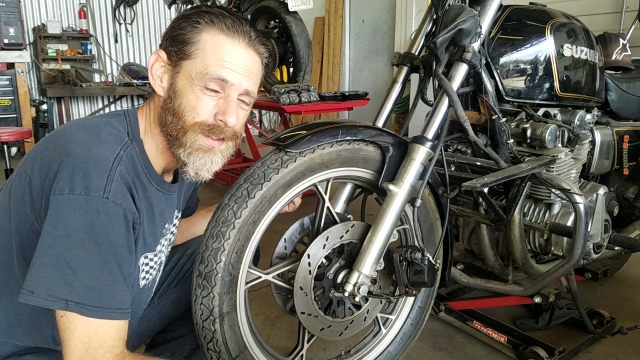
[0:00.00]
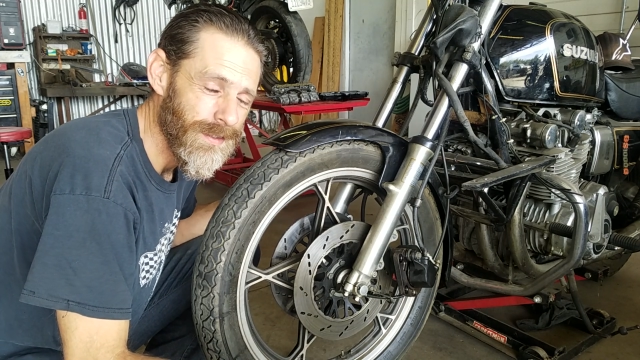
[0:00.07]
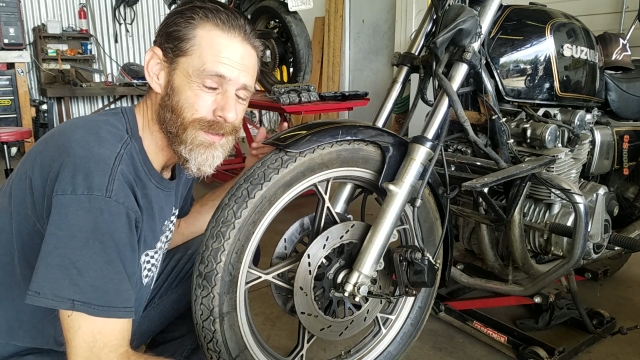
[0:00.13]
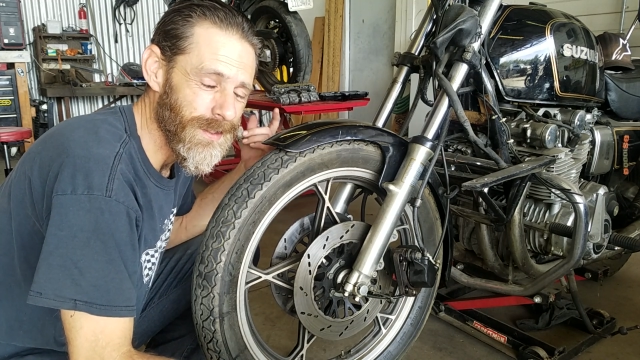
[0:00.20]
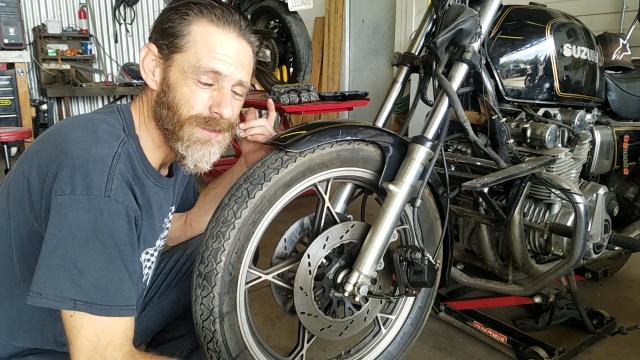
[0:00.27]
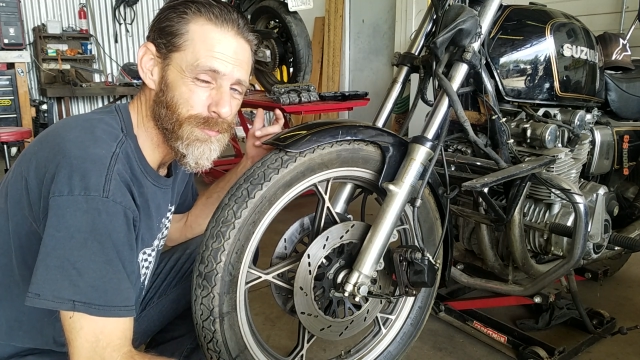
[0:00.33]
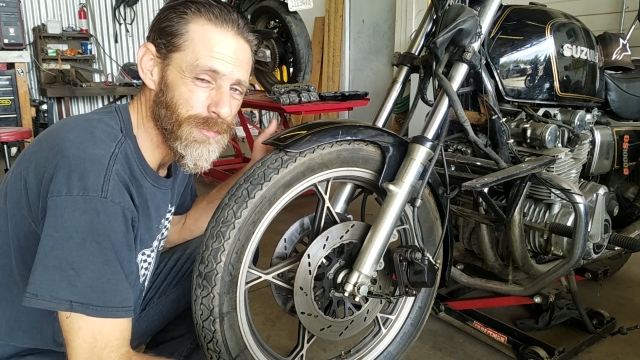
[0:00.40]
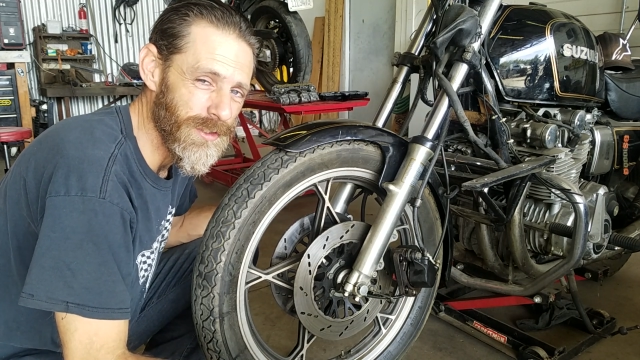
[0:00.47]

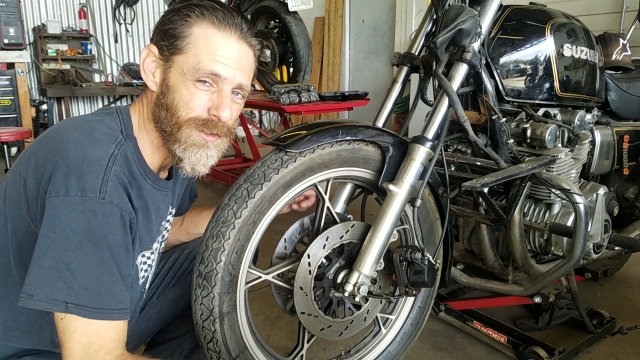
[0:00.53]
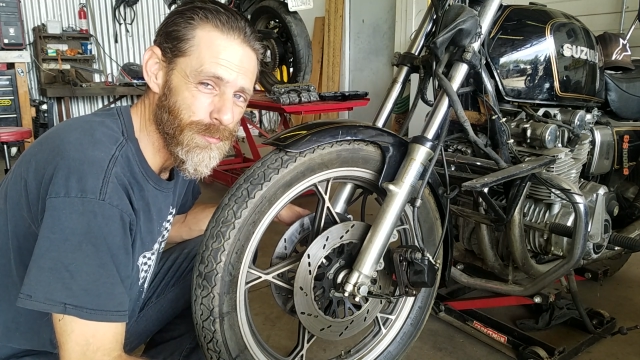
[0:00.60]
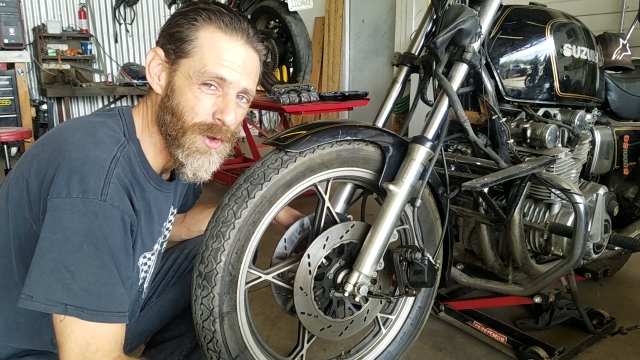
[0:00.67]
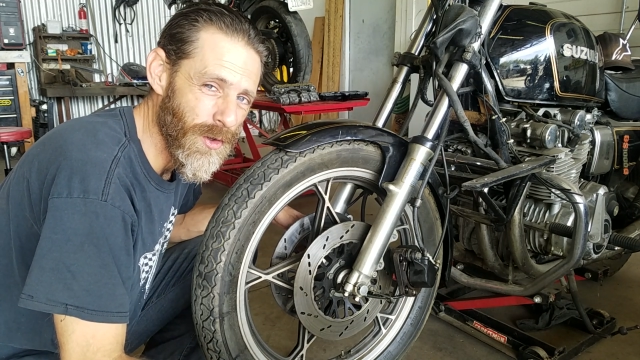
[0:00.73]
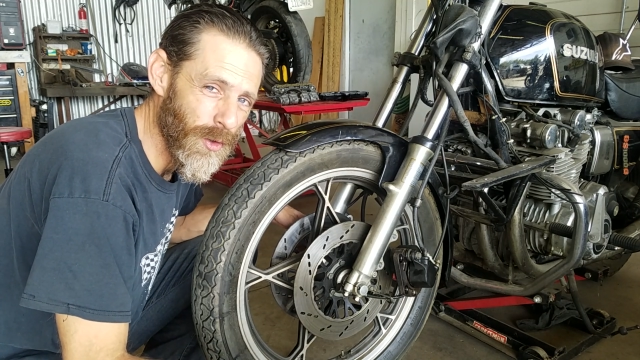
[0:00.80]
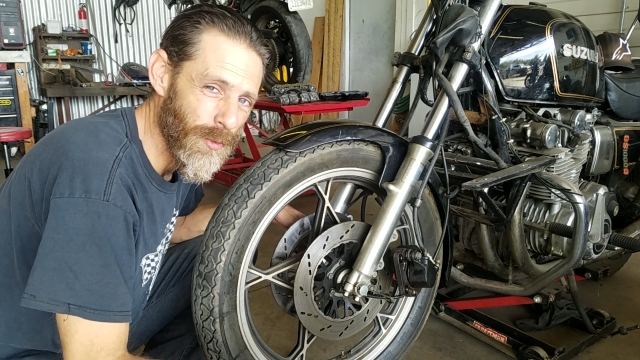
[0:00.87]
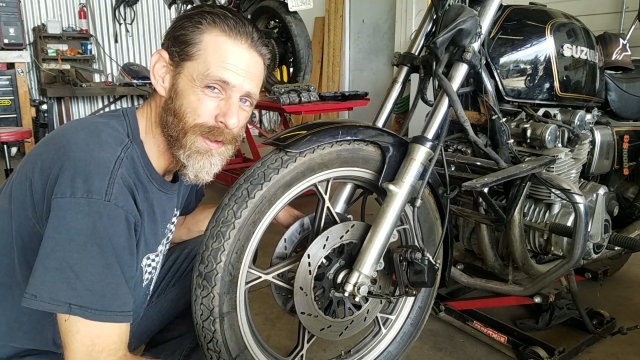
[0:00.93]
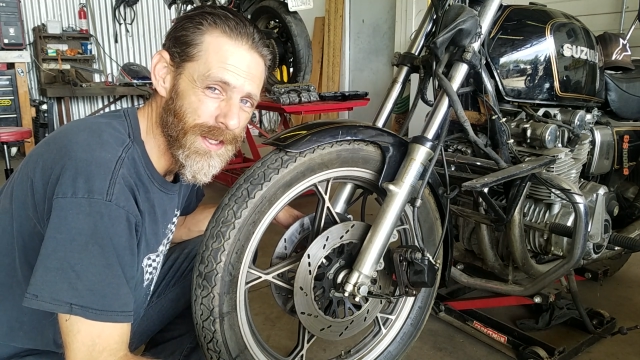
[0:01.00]
That's been your
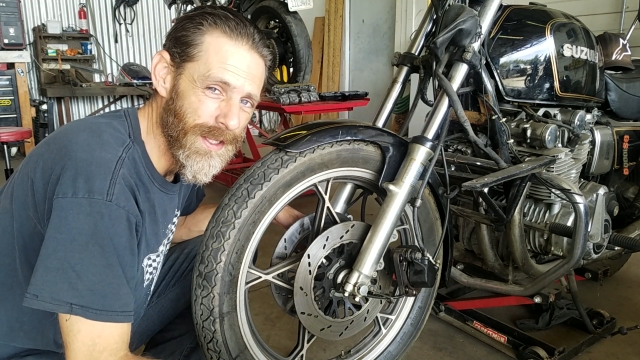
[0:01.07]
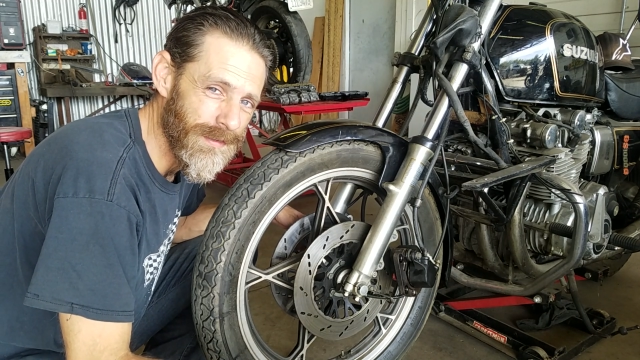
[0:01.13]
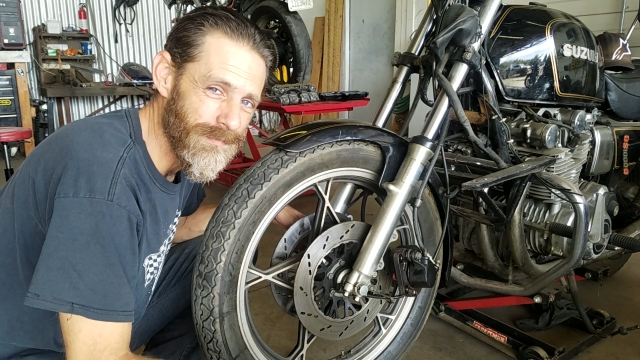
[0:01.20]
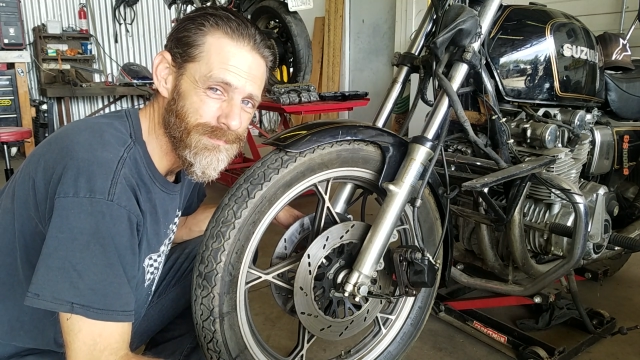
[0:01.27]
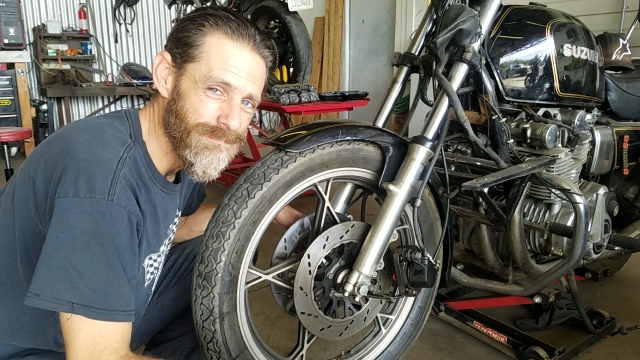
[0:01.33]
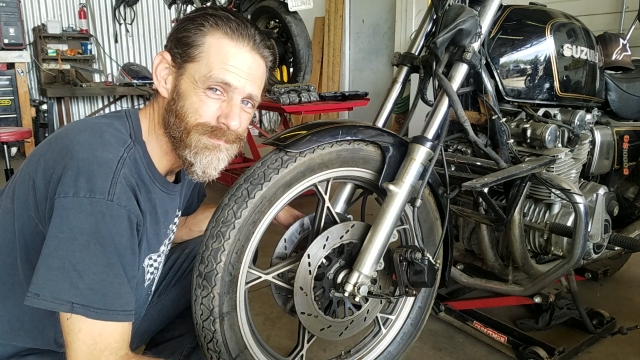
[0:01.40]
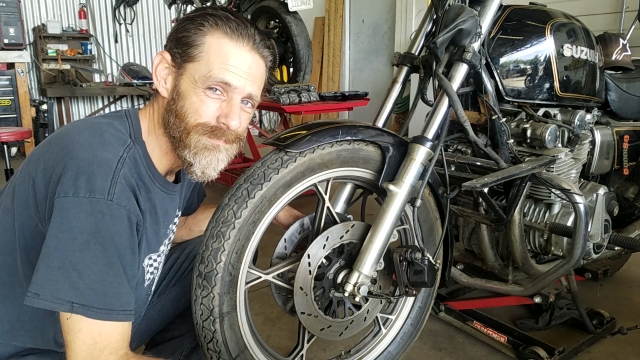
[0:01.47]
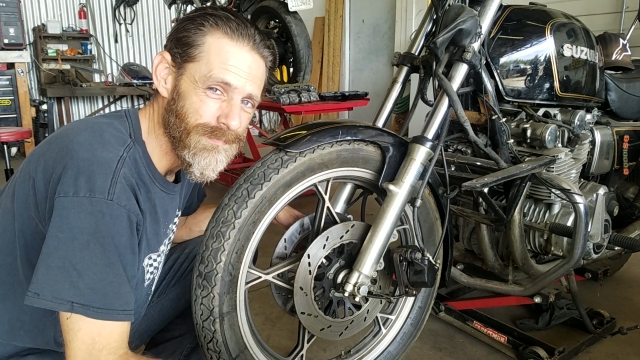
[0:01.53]
Moto Minute.
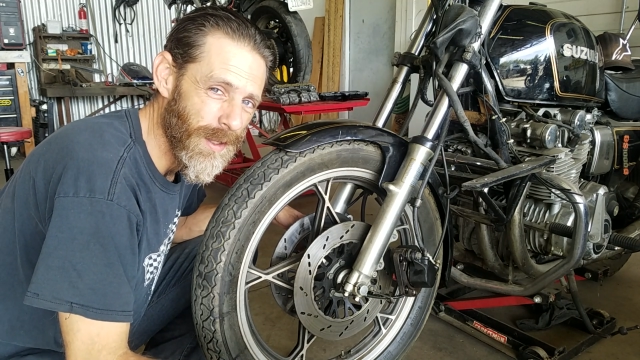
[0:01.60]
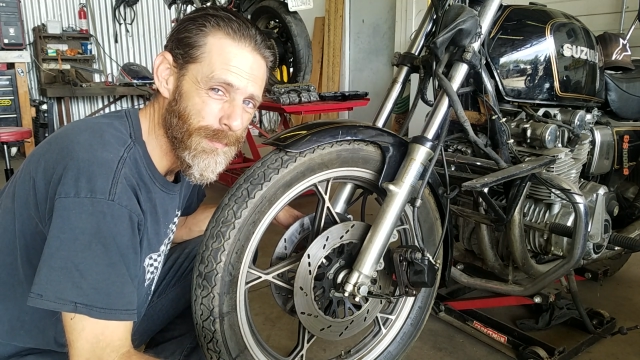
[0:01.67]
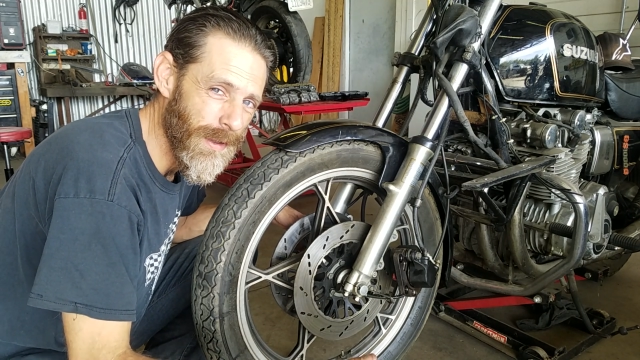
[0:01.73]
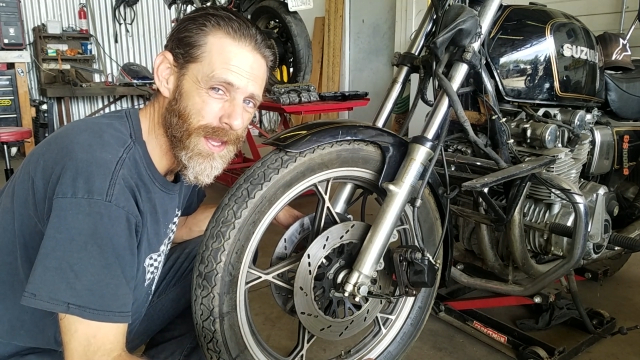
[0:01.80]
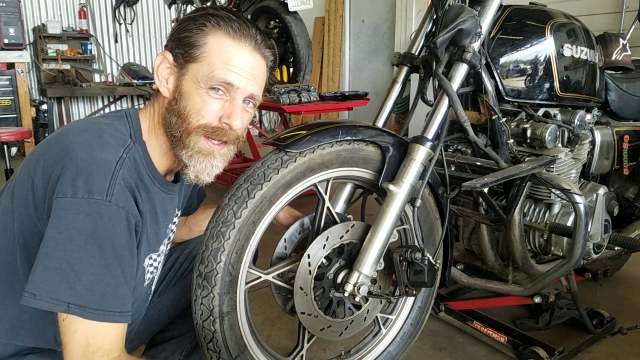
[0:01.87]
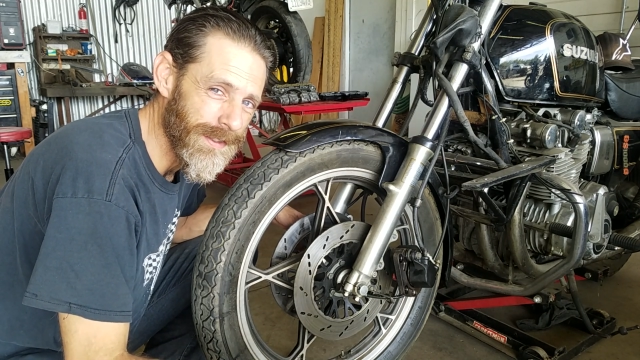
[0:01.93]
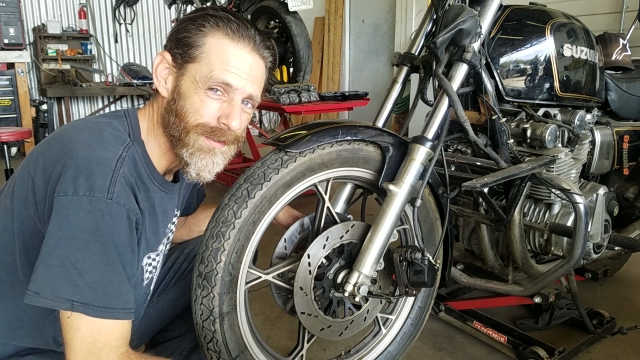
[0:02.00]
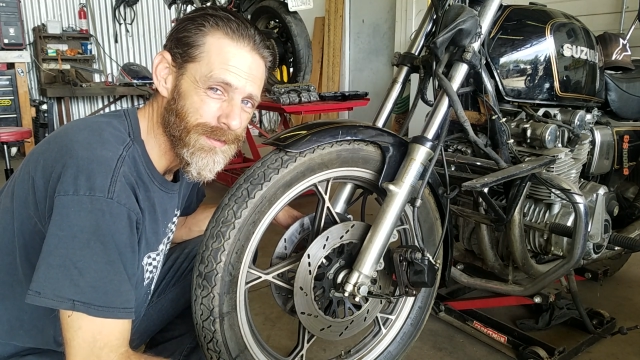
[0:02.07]
I'm
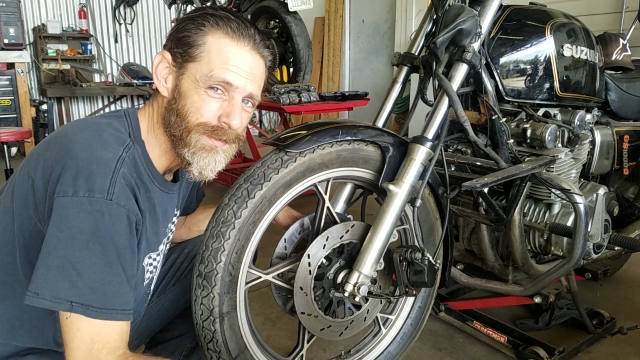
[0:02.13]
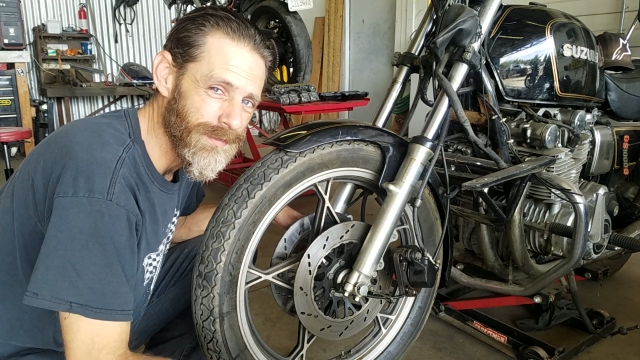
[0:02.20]
out of here.